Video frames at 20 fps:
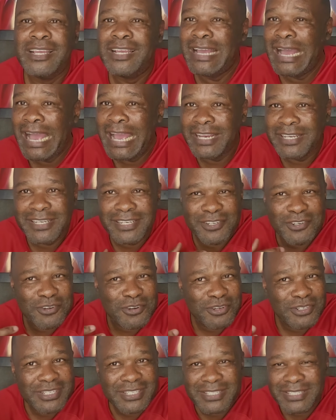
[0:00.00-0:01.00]
I did
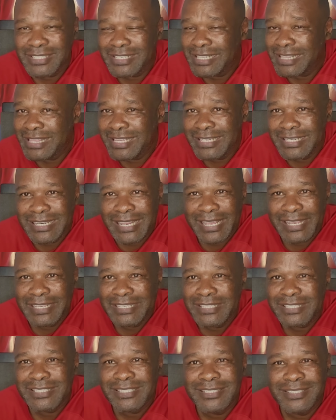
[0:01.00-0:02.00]
not see the dates.